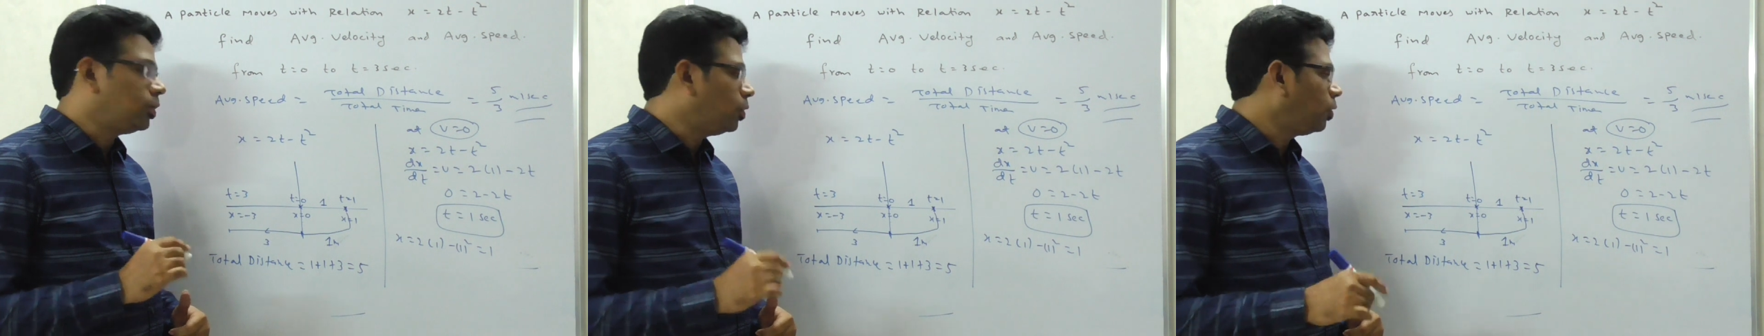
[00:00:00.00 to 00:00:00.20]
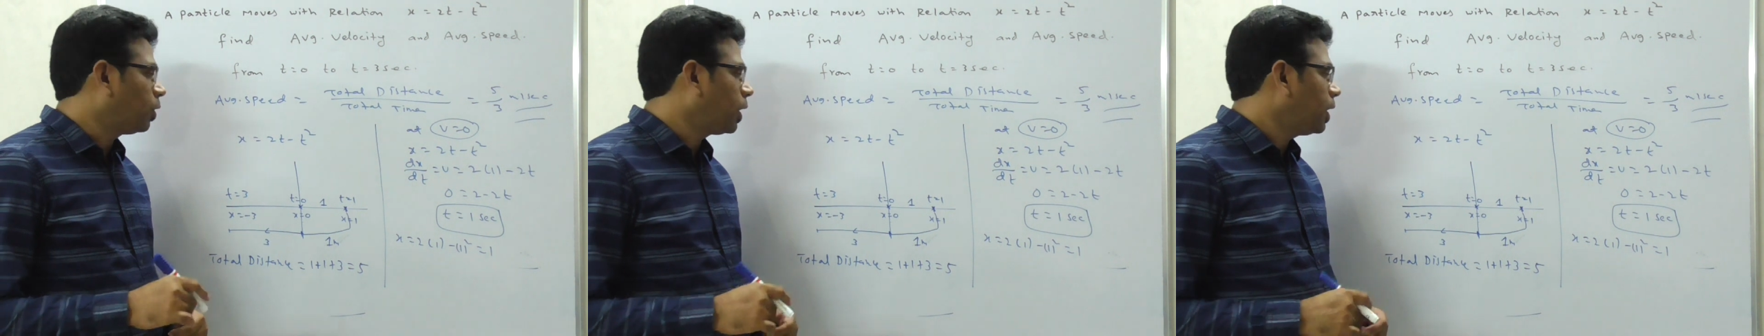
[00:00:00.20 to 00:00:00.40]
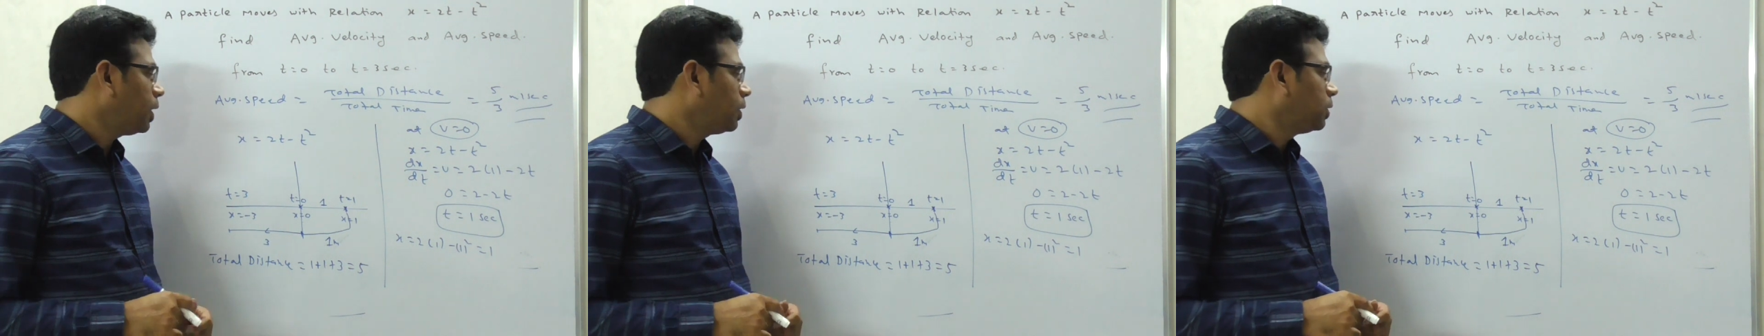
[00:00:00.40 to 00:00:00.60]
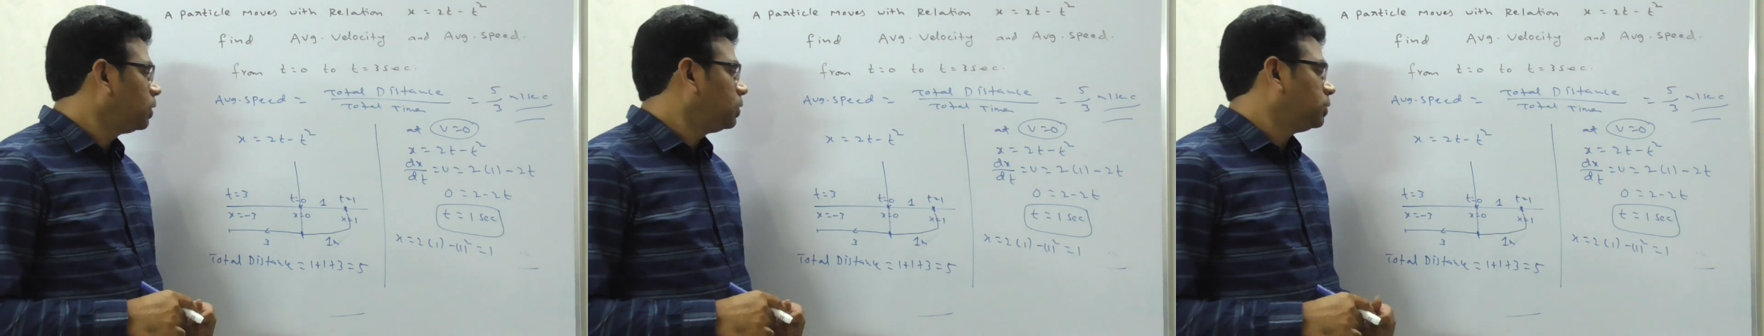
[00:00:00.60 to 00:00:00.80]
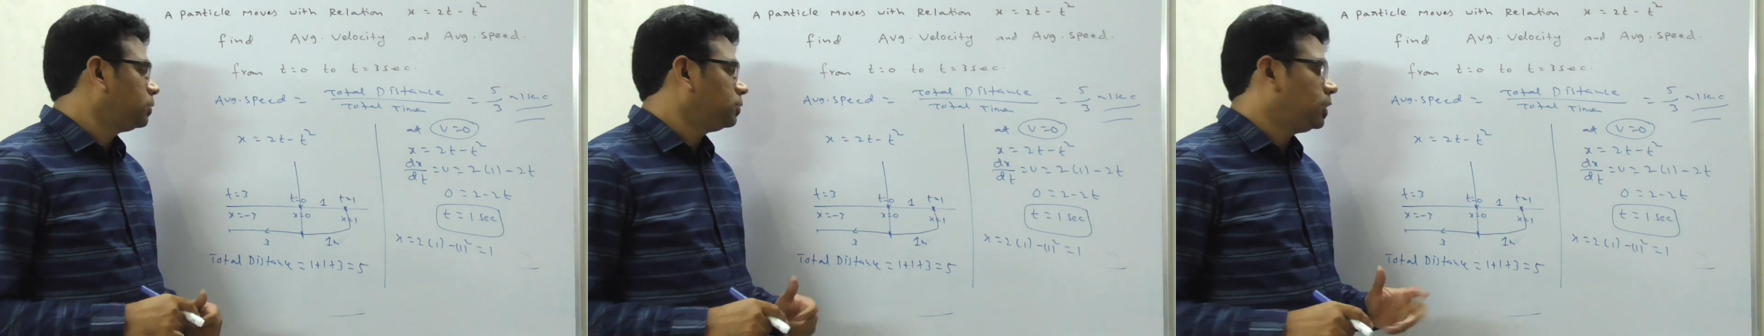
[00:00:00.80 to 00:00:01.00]

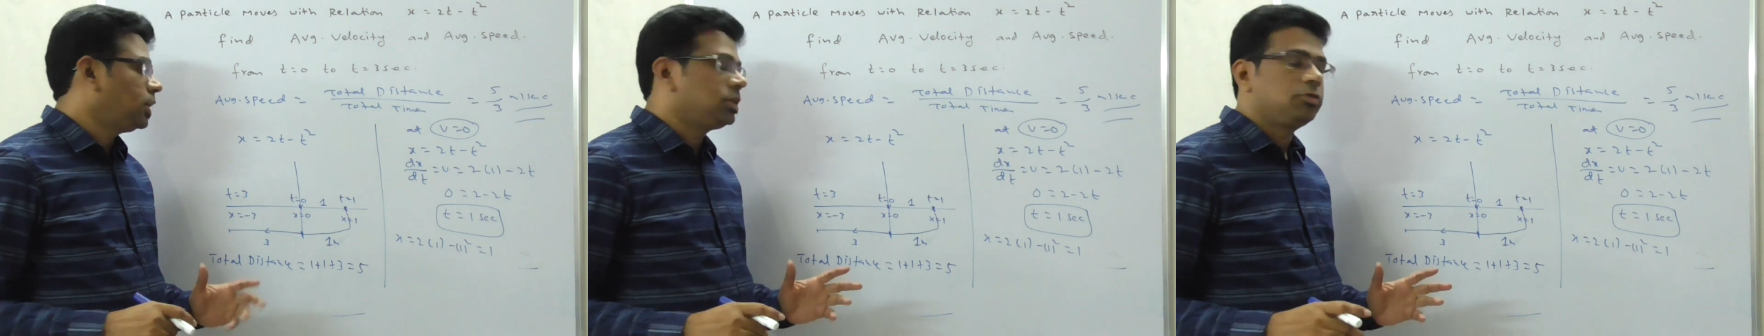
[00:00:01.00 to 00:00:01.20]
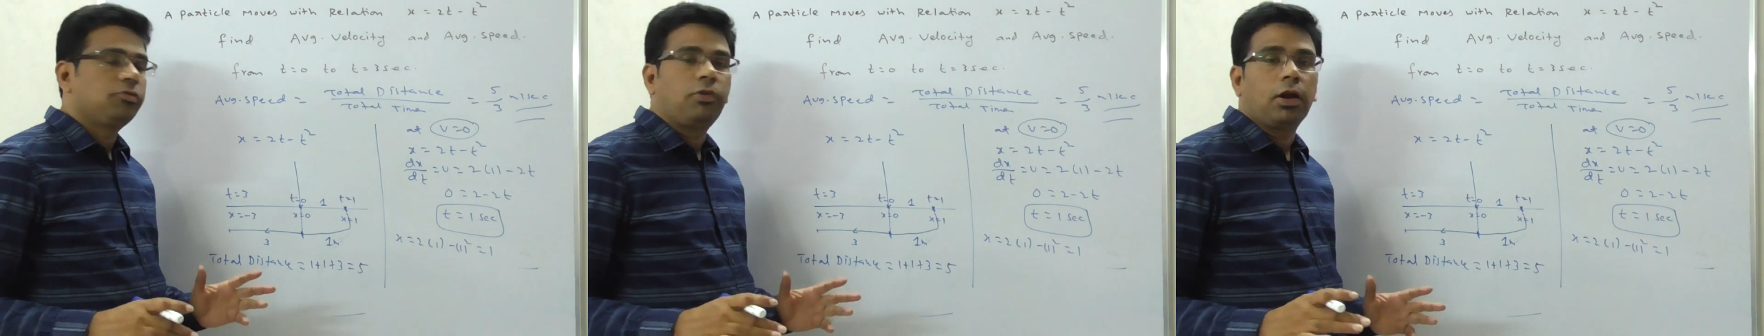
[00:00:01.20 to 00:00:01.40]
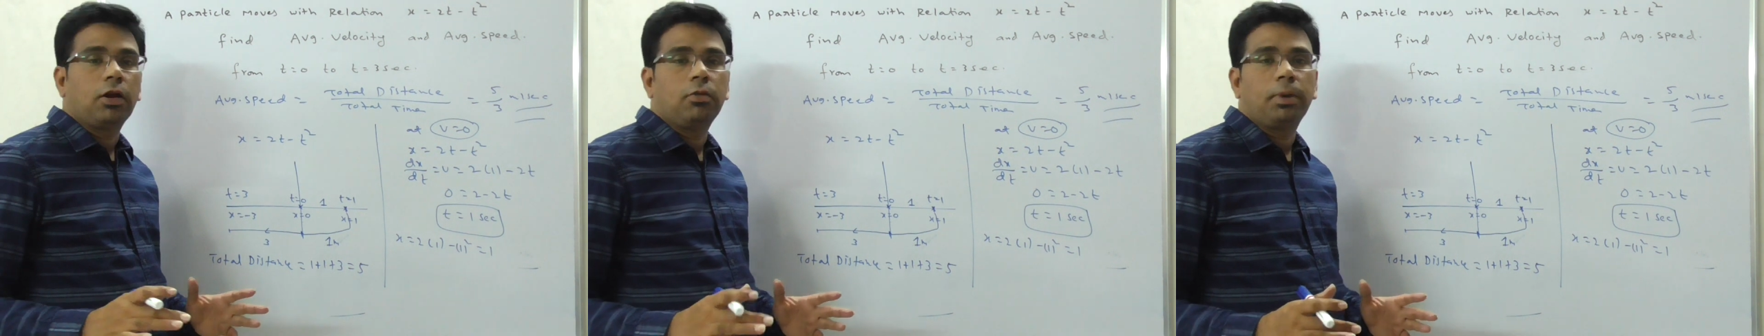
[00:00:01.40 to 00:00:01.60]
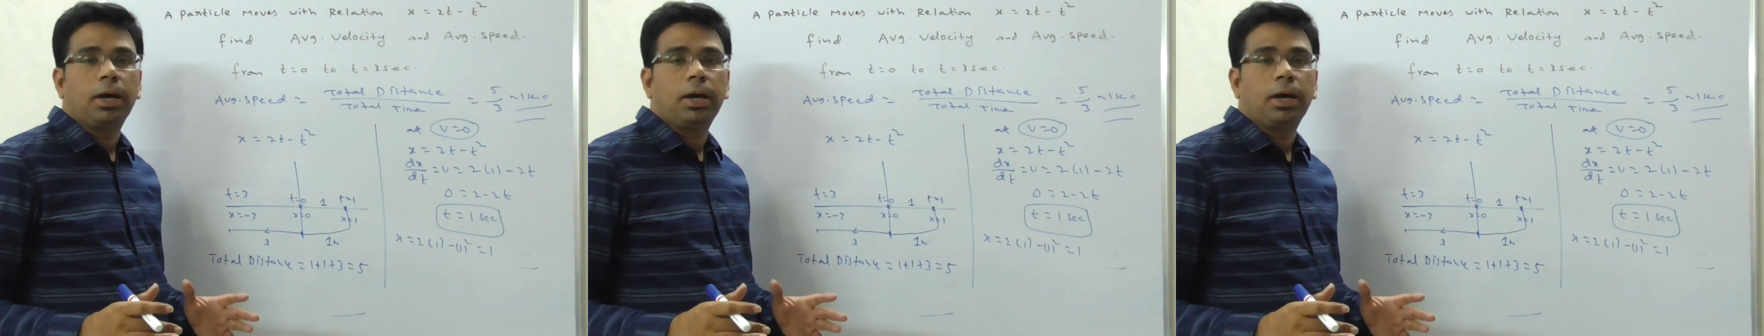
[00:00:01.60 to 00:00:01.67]
Okay. Just follow